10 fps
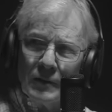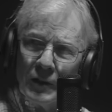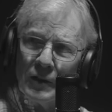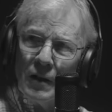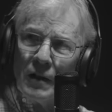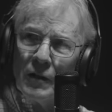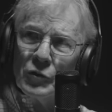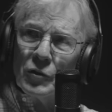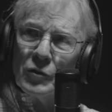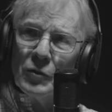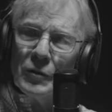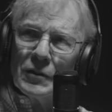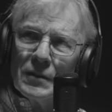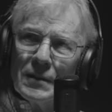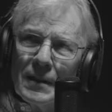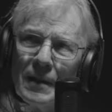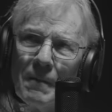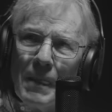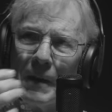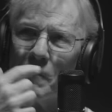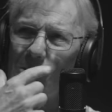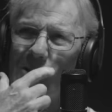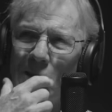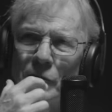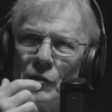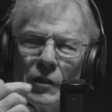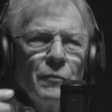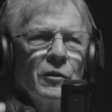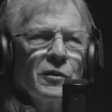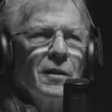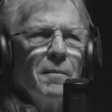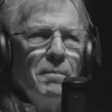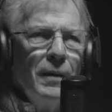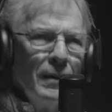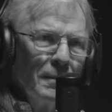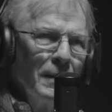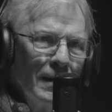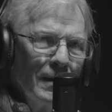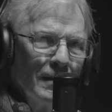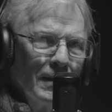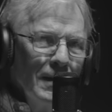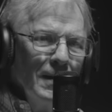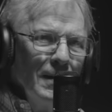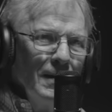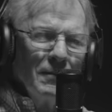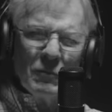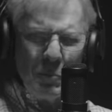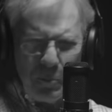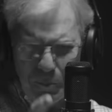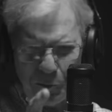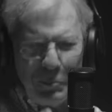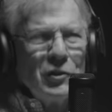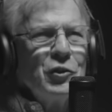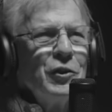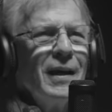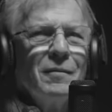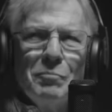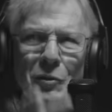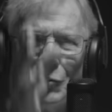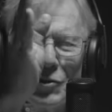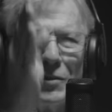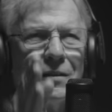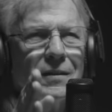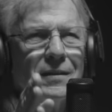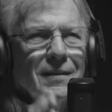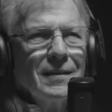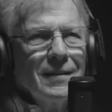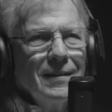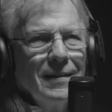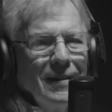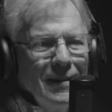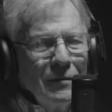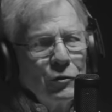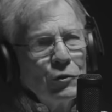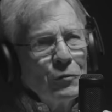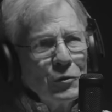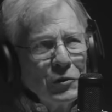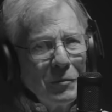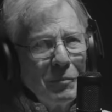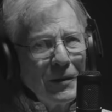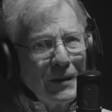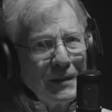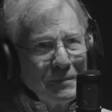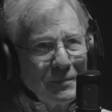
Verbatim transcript: as he got closer to us, he was the epitome of spit-shine boots. And it was General Sid Berry.